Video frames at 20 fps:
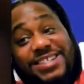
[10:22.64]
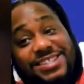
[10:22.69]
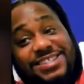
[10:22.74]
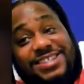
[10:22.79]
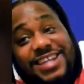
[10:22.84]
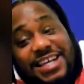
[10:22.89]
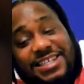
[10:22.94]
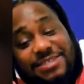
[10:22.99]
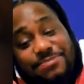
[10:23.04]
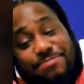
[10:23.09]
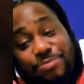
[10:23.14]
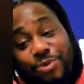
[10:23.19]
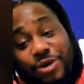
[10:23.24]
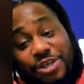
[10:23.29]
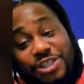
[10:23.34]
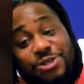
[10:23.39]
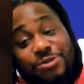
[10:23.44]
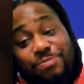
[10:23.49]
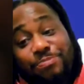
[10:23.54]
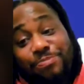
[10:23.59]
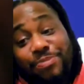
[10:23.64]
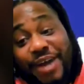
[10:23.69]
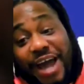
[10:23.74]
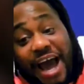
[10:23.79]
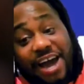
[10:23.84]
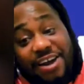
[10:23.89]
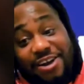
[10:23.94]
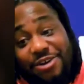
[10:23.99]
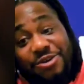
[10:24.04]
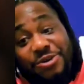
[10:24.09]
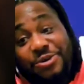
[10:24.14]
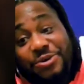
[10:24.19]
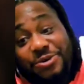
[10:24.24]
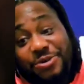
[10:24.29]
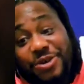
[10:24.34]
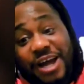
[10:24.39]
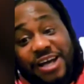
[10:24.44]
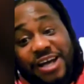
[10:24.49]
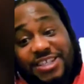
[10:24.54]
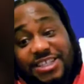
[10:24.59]
base. That's what you got to do.
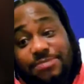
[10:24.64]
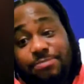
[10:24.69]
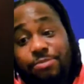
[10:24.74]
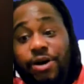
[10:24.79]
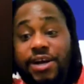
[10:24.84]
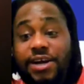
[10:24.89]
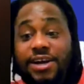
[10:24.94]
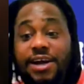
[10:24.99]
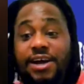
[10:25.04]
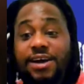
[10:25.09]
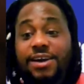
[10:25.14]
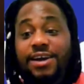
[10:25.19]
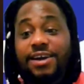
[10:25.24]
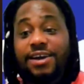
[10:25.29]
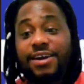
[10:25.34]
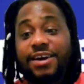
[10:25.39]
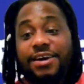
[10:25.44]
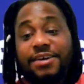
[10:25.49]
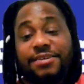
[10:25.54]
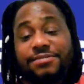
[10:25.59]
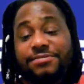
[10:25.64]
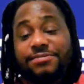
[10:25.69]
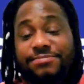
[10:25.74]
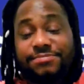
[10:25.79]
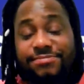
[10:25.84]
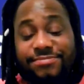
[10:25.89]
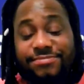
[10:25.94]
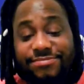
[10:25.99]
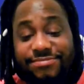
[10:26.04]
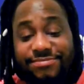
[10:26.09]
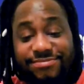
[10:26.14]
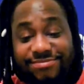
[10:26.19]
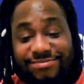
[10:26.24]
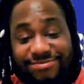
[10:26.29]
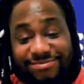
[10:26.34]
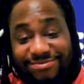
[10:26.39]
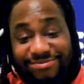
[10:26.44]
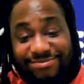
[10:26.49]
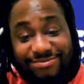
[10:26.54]
Like, just break it down like that.